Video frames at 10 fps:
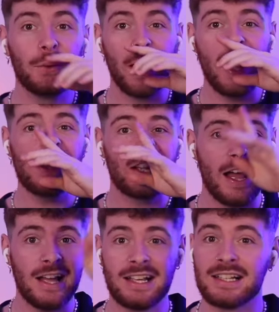Well,
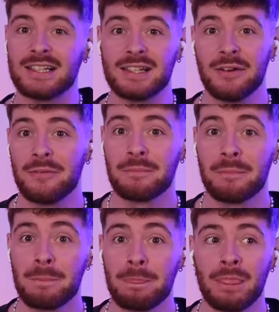guys,
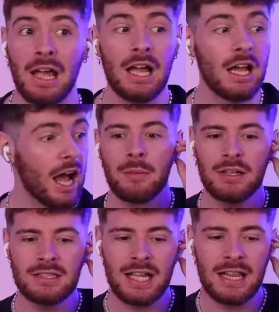I
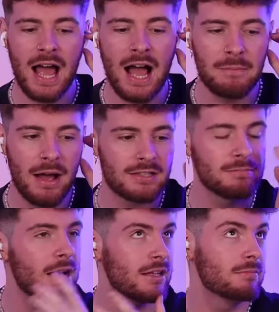will say that
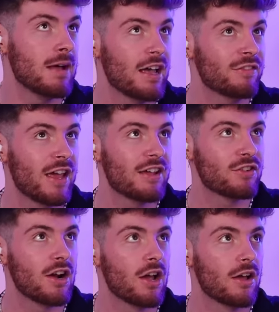my
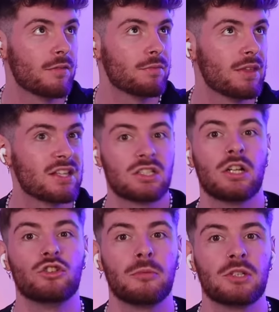favourite is
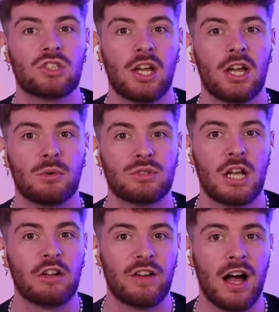still number 2
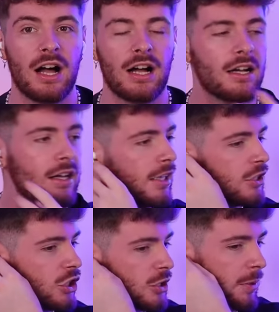so far,
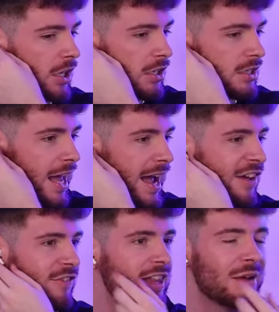just because like I
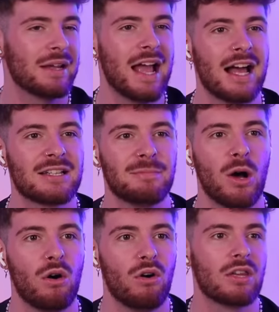felt like we had
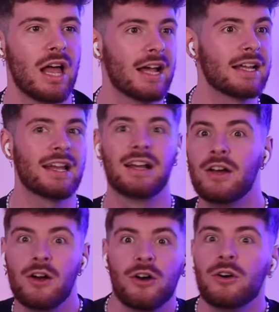more like,
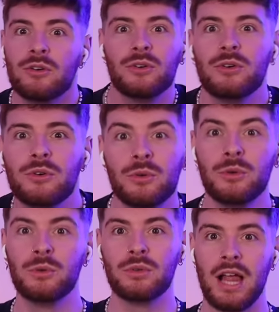
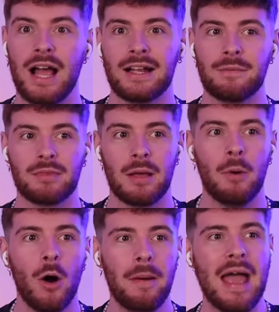ooh, like
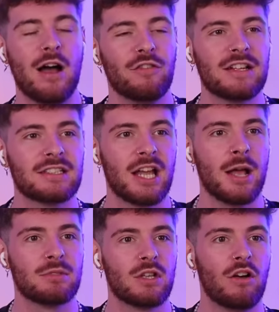more payoff in
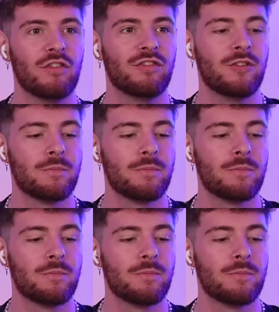terms of